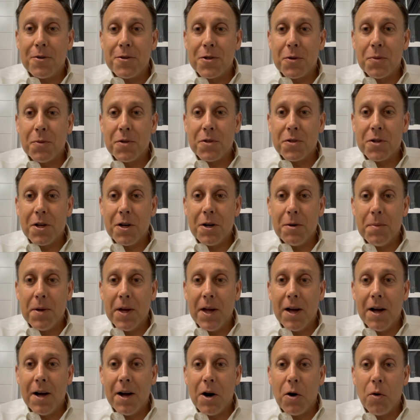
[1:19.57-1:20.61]
So it's going to be
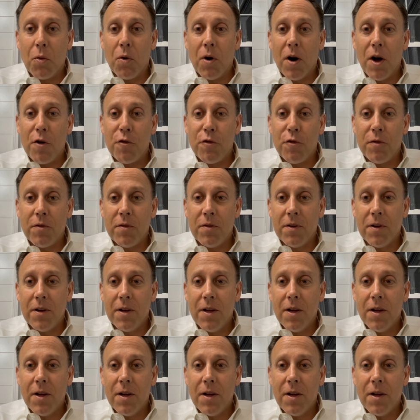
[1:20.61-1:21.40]
a, a rough,